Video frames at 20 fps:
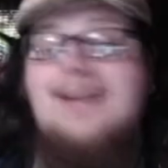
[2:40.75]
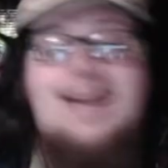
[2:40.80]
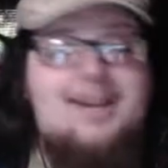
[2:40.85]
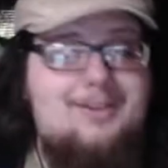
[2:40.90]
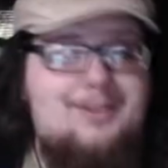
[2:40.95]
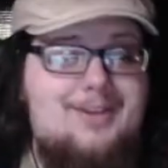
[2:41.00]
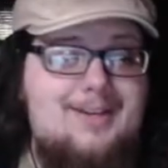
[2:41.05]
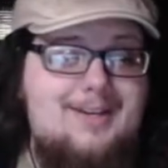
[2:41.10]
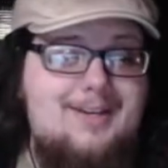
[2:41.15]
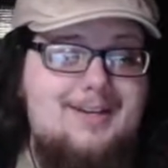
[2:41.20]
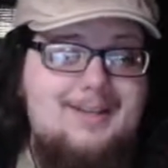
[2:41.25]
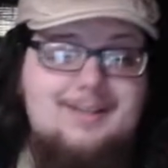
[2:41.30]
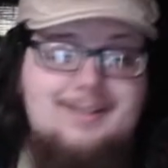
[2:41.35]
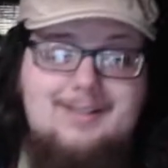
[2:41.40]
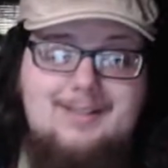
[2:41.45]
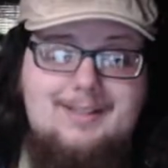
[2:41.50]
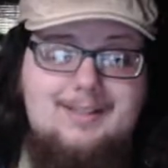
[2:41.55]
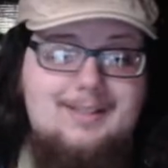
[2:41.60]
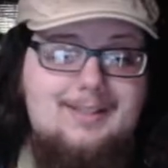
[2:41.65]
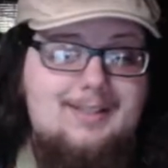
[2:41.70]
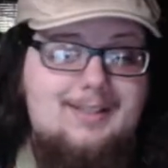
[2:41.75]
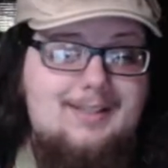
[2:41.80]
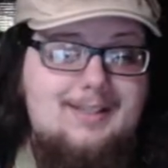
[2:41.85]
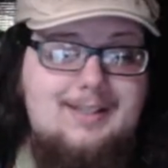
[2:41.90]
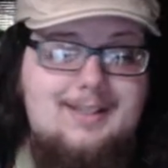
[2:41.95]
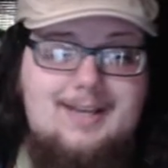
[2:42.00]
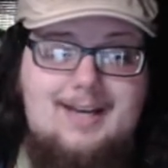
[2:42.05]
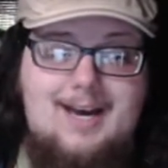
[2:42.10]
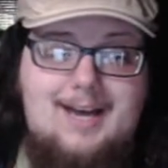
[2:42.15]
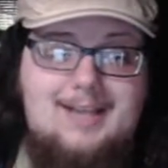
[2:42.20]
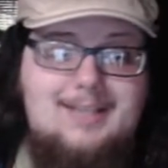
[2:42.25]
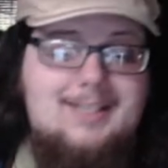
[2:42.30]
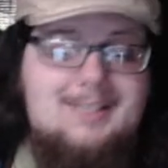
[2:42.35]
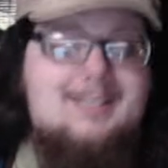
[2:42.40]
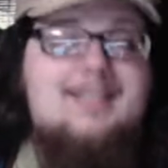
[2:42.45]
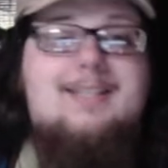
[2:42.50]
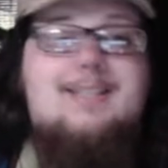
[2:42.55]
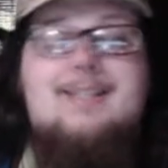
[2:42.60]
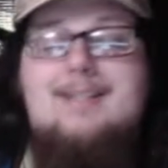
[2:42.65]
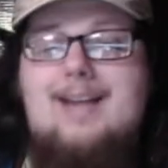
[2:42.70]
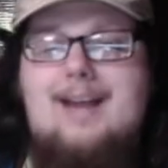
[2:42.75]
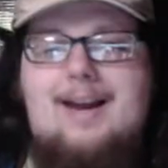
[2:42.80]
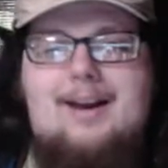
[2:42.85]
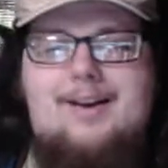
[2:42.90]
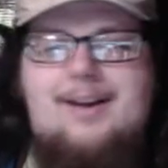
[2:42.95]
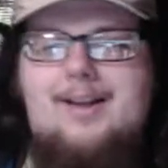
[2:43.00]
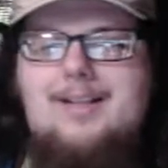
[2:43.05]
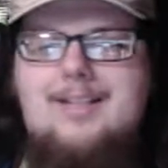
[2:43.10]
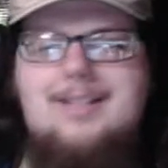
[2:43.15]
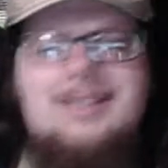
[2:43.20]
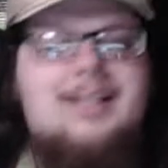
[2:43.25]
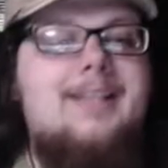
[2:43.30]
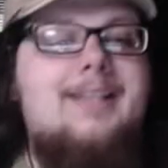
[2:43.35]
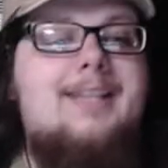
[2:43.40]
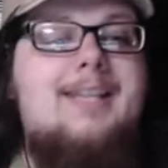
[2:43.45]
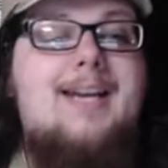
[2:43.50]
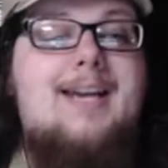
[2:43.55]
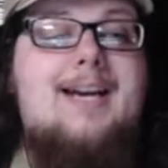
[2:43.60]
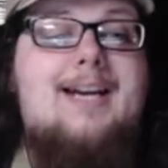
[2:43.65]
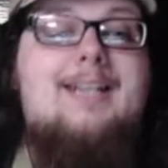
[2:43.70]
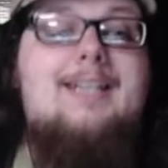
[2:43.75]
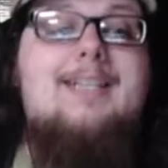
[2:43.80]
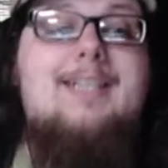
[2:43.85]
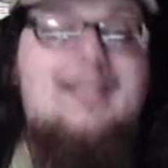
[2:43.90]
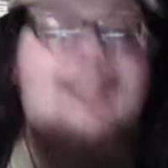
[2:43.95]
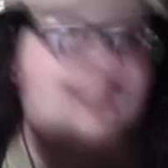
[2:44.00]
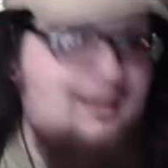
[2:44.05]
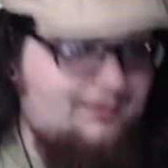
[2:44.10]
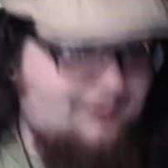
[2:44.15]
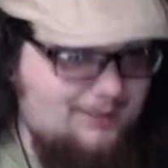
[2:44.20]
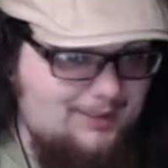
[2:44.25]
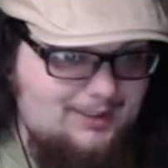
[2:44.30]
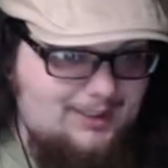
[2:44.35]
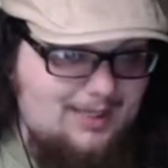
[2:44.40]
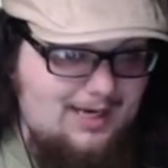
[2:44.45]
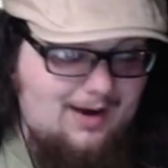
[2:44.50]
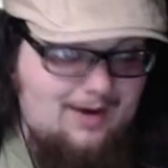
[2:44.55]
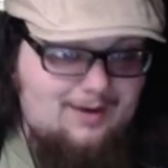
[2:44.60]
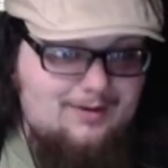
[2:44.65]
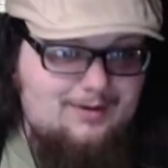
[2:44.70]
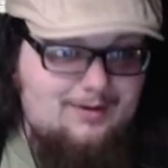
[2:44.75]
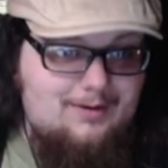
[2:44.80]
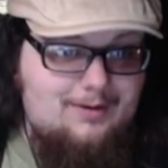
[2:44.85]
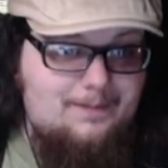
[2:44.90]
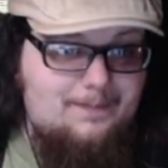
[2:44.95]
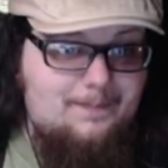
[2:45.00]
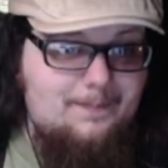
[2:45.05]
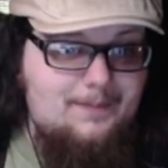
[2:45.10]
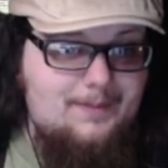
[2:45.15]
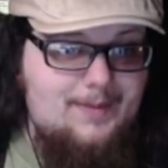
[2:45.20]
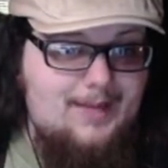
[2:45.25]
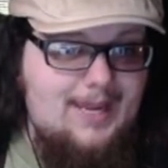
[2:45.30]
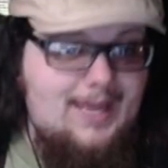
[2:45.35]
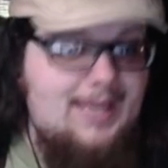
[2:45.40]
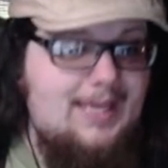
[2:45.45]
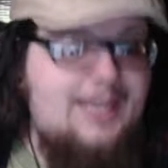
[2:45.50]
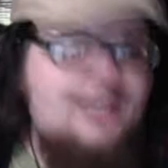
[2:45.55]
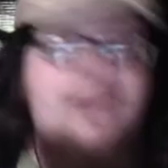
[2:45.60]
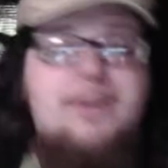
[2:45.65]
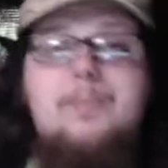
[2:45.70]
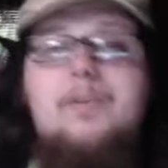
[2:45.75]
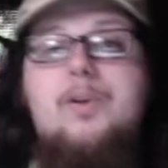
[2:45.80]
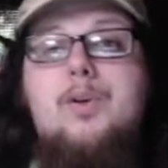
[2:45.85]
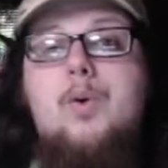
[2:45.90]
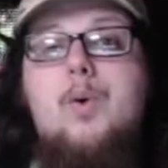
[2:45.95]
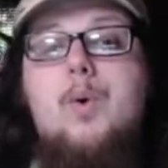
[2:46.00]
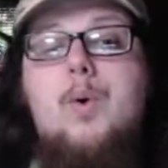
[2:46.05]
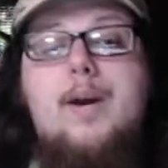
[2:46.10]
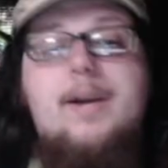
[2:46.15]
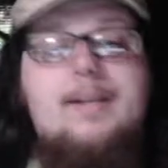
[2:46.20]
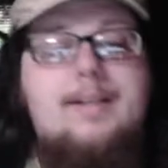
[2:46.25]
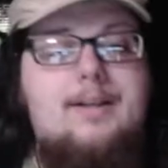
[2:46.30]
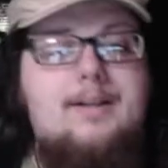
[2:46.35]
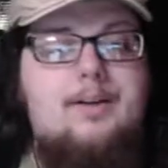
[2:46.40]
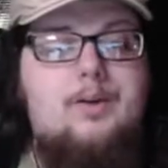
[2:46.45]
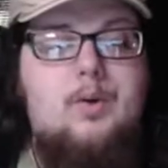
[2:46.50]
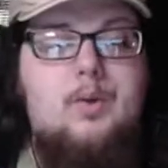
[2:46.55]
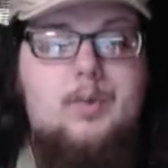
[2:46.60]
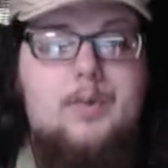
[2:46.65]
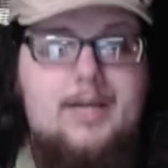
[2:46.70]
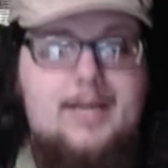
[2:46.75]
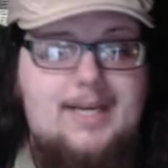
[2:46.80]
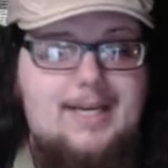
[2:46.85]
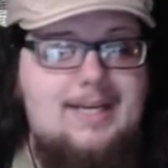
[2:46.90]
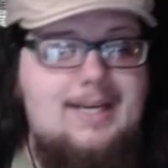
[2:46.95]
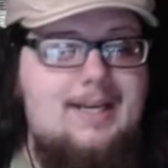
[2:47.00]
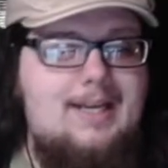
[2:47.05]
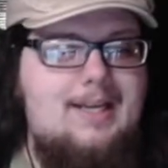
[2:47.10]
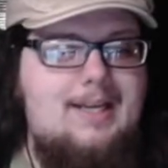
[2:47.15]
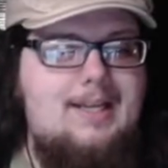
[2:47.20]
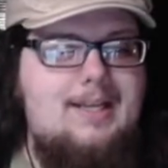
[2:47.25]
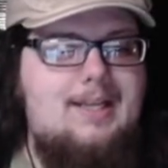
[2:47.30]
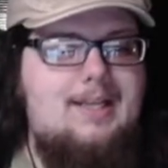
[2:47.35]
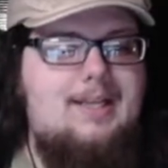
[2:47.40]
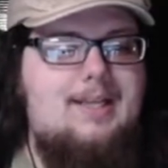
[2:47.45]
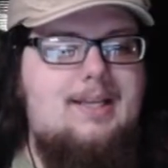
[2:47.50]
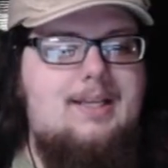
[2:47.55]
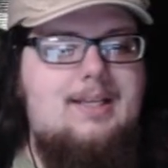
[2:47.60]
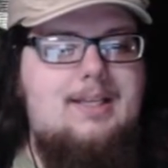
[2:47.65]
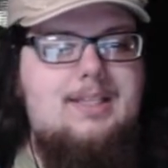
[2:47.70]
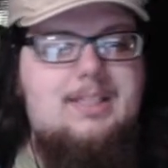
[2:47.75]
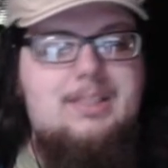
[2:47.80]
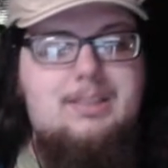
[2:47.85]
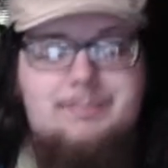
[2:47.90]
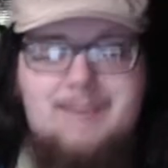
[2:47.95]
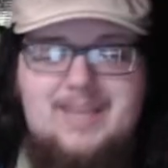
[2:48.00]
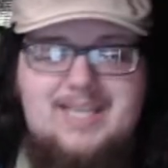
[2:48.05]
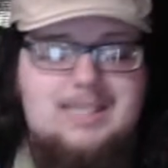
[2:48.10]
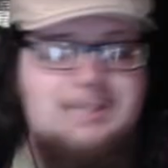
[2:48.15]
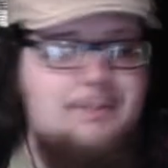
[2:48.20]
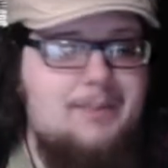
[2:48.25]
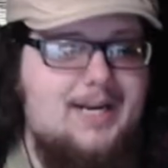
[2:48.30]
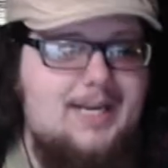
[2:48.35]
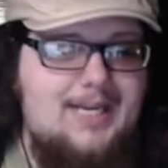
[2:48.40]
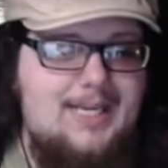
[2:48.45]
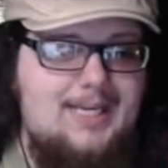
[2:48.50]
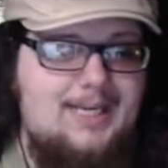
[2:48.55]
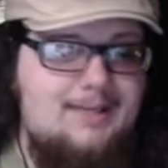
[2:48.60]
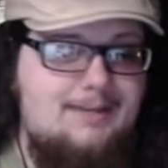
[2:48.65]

I think I don't know. I just like the idea of this character, a humanoid green space bunny.